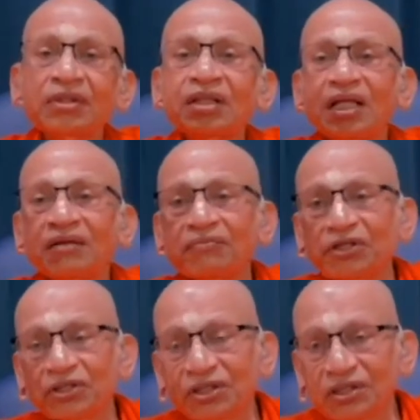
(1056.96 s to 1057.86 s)

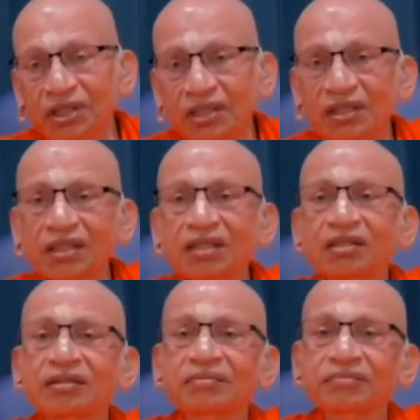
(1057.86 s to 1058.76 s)
Ambitions are
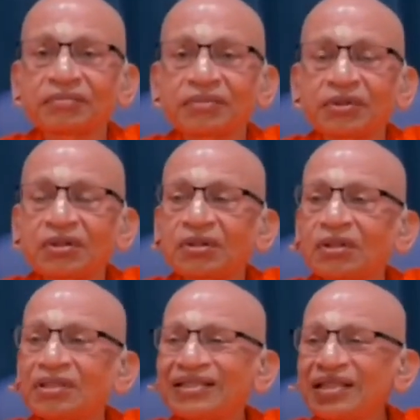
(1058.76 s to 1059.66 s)
there,
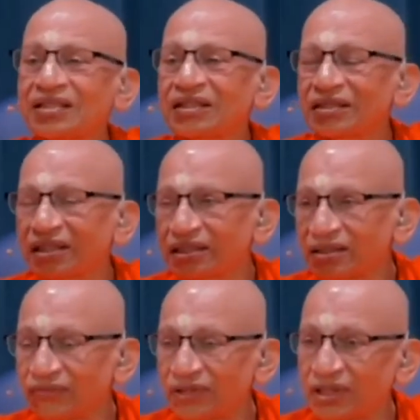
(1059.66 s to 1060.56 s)
ceaseless
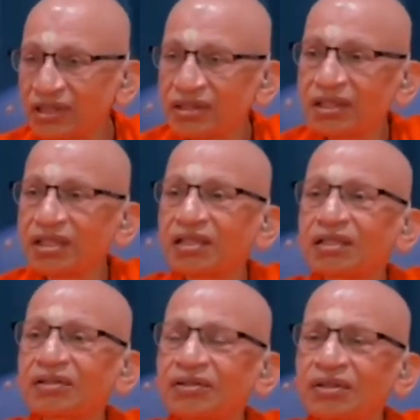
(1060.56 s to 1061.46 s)
activity is
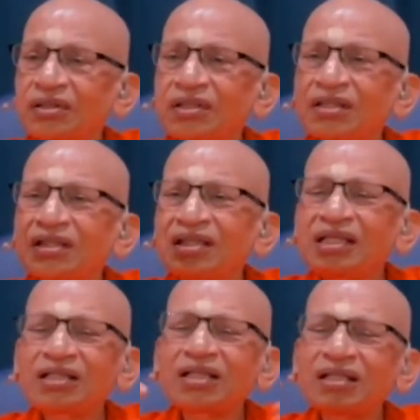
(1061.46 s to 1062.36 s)
there,
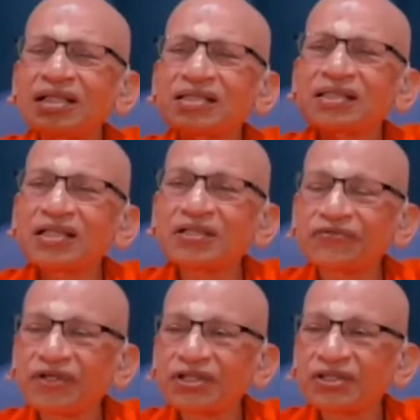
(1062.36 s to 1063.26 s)
inner
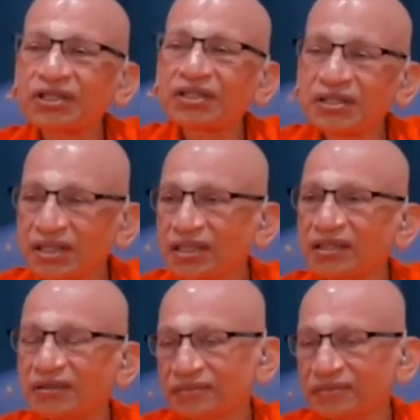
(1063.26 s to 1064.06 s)
dissatisfaction is there.